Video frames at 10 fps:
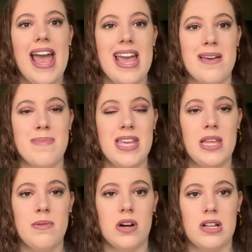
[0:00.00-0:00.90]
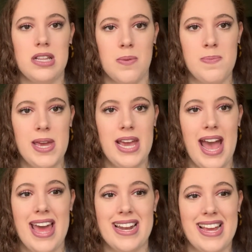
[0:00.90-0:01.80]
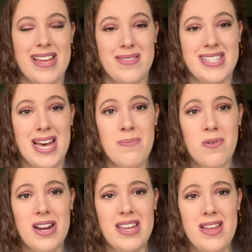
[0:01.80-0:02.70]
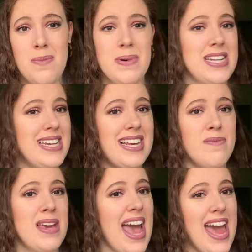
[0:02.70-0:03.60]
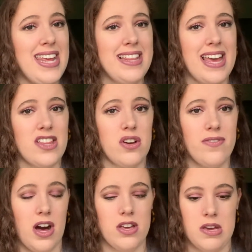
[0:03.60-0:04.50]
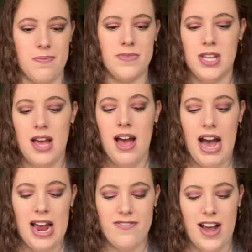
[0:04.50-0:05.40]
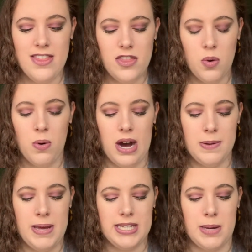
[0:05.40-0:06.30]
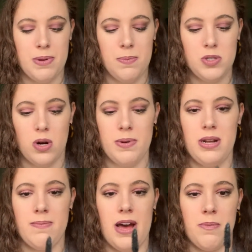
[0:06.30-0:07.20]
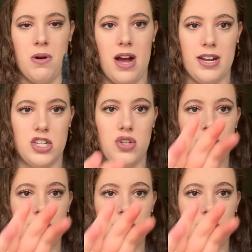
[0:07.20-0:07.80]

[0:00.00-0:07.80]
It made them look clumpy and it separated them, but it didn't give me any length or volume. I find that the wand picks up an absorbent amount of product.